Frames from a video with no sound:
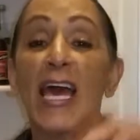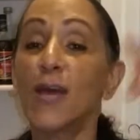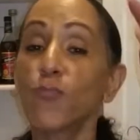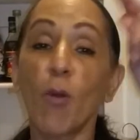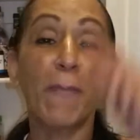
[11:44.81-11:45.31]

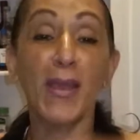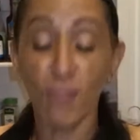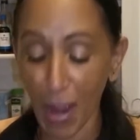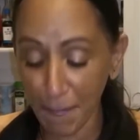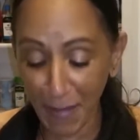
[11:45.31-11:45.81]
and we'll be
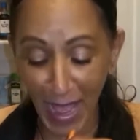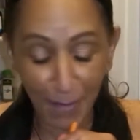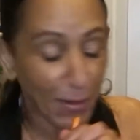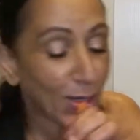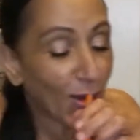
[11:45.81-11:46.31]
right
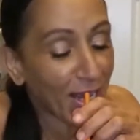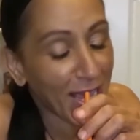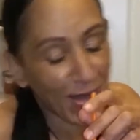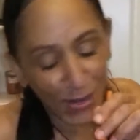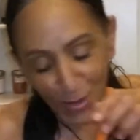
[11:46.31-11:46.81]
back. Bacardi and a